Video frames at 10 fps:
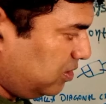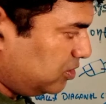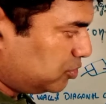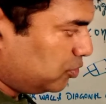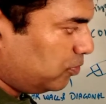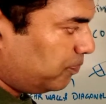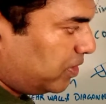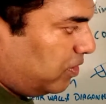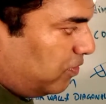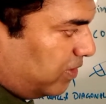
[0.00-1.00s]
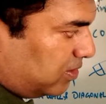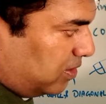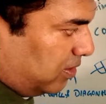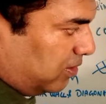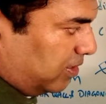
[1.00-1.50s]
So when
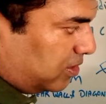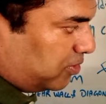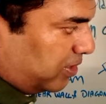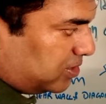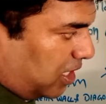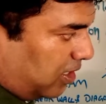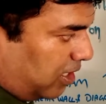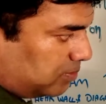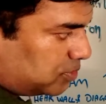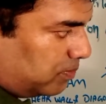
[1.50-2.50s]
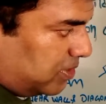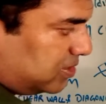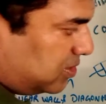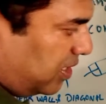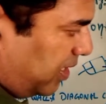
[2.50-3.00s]
the earthquake comes from
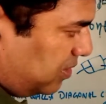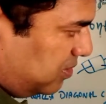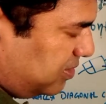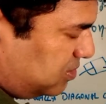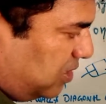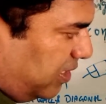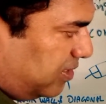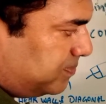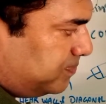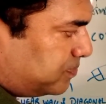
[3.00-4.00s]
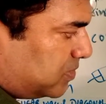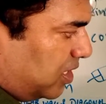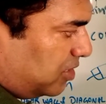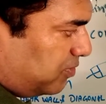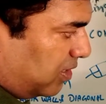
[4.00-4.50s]
this side and this side,
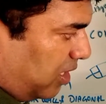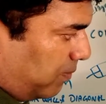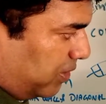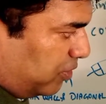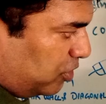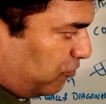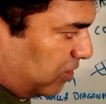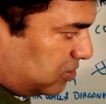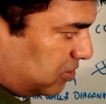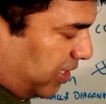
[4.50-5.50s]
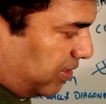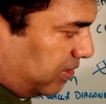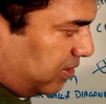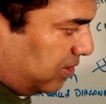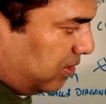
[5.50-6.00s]
it will come into the first ring
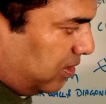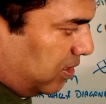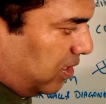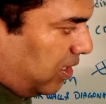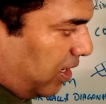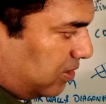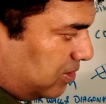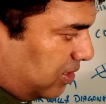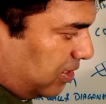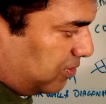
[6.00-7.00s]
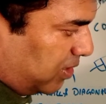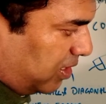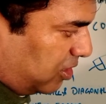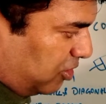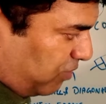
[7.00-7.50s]
and then it will
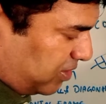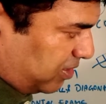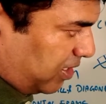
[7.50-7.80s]
get deflected.